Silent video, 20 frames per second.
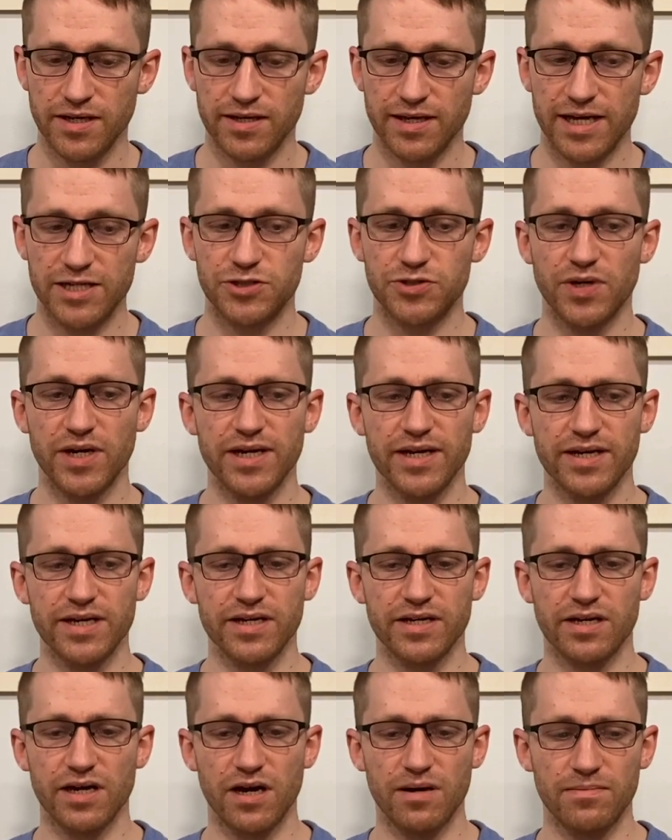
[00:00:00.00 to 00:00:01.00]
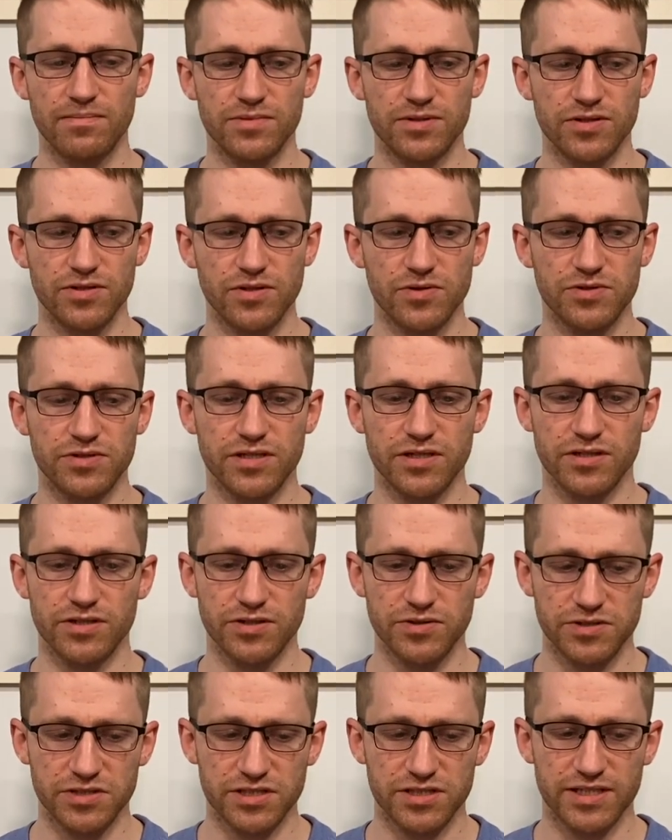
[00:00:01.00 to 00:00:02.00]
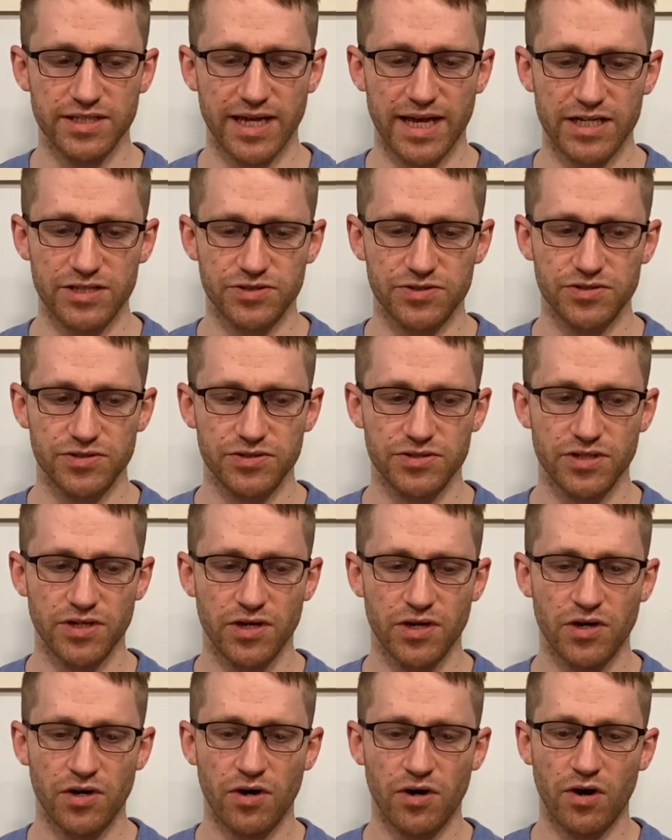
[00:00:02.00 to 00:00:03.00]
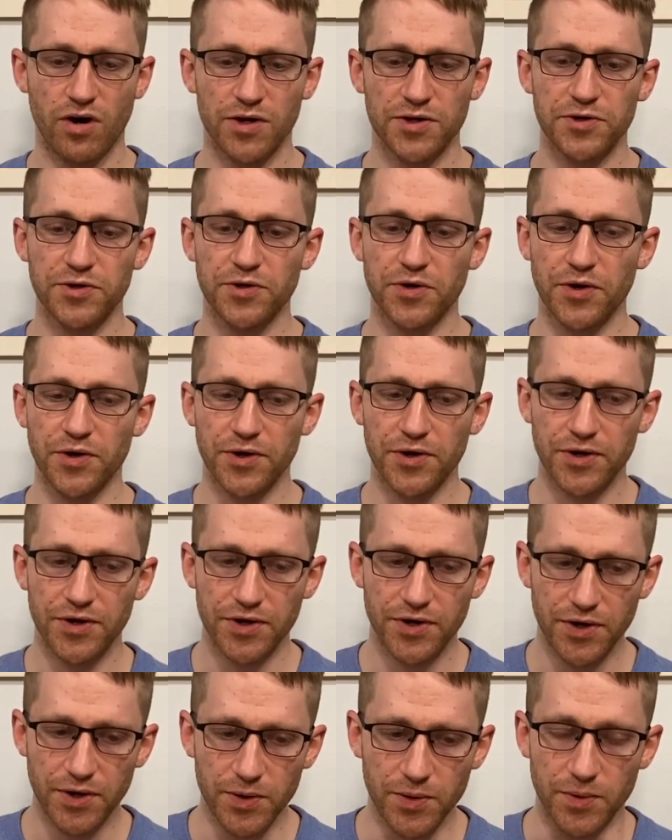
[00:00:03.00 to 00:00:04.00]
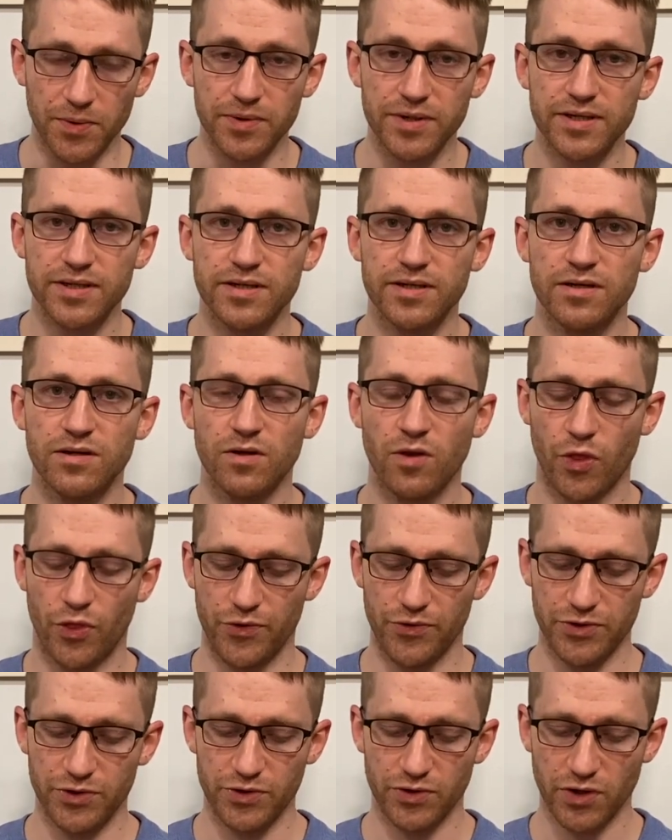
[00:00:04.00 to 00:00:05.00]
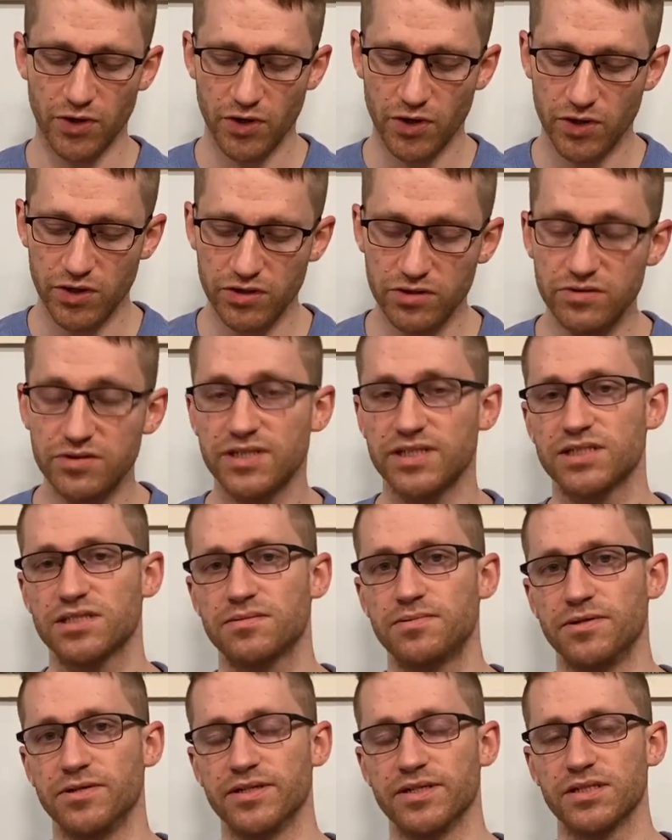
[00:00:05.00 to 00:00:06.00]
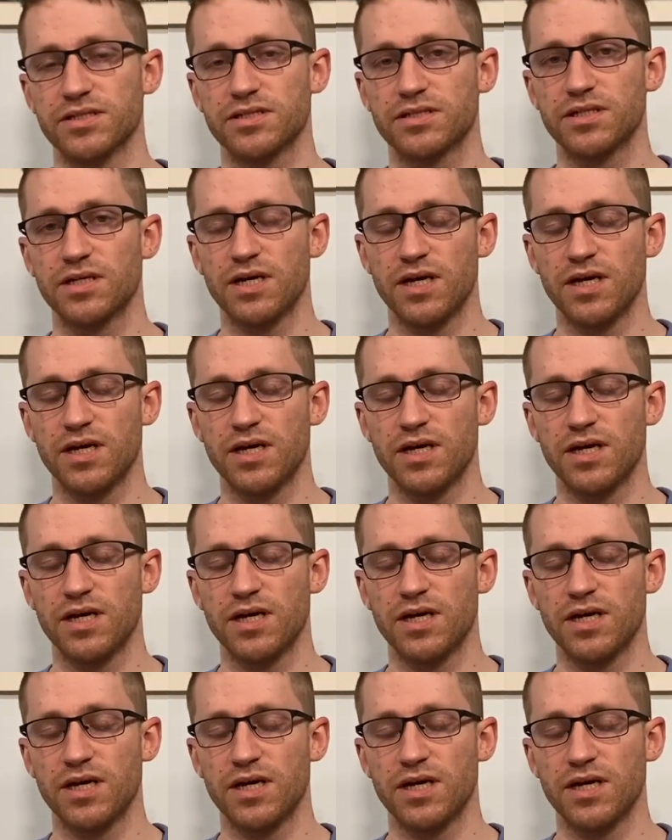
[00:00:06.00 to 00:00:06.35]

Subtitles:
And try to come to those conclusions and answers on your own, through your own experience,